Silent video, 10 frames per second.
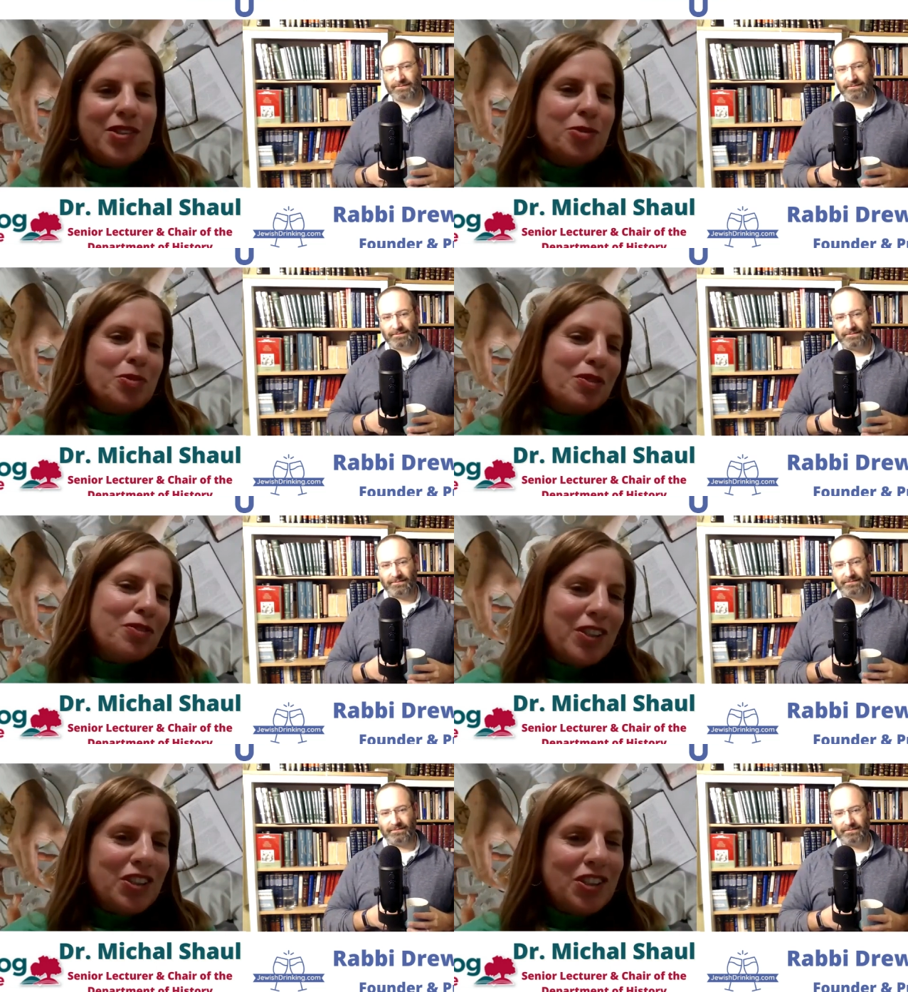Speaker 1: you know,
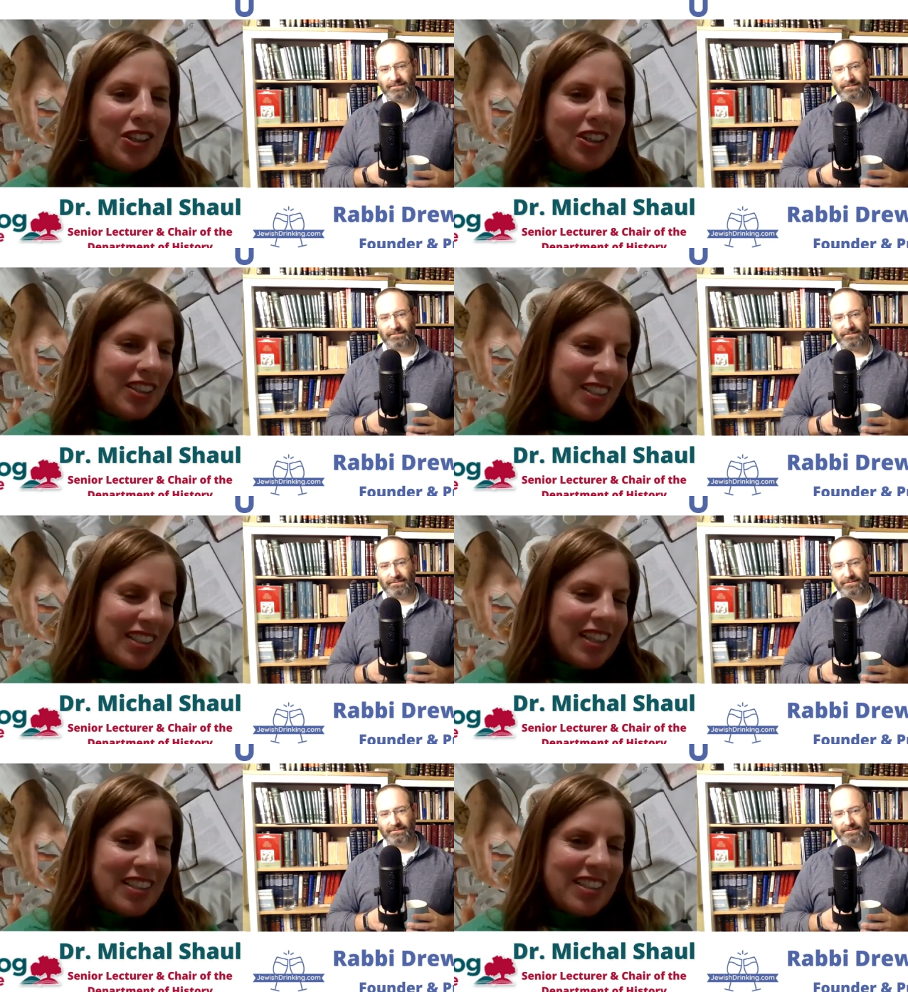superficial.
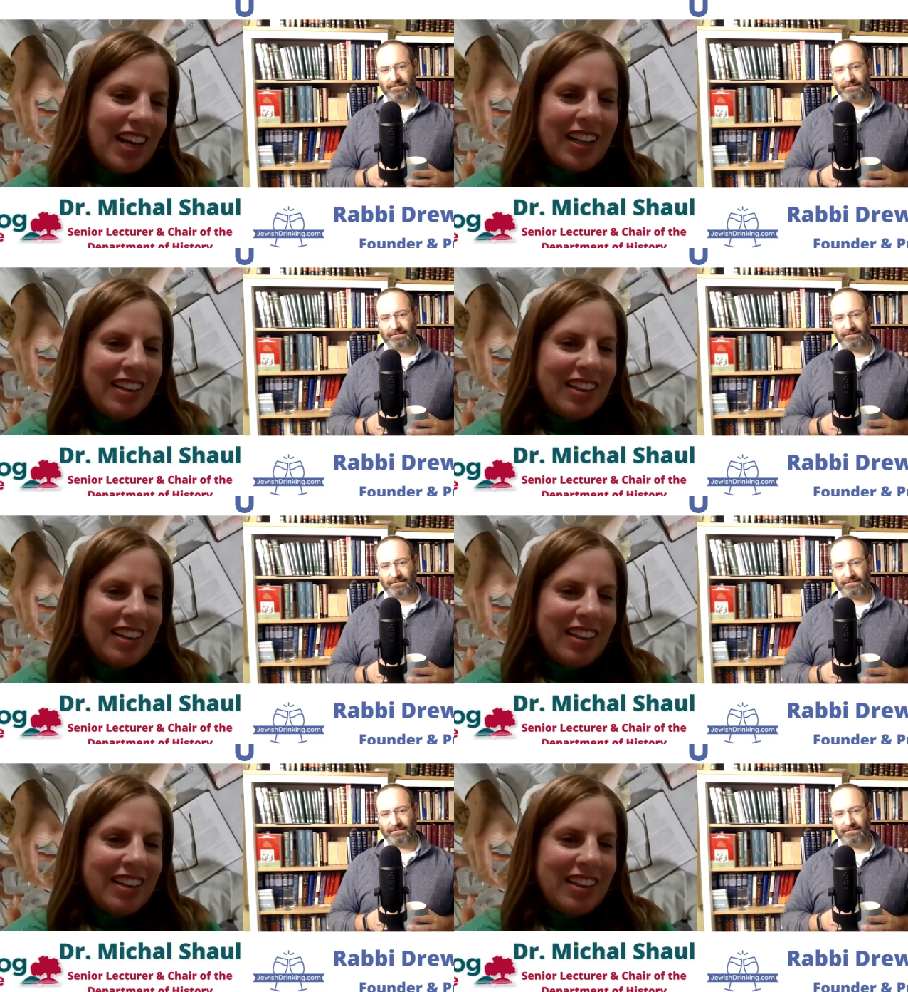It's it's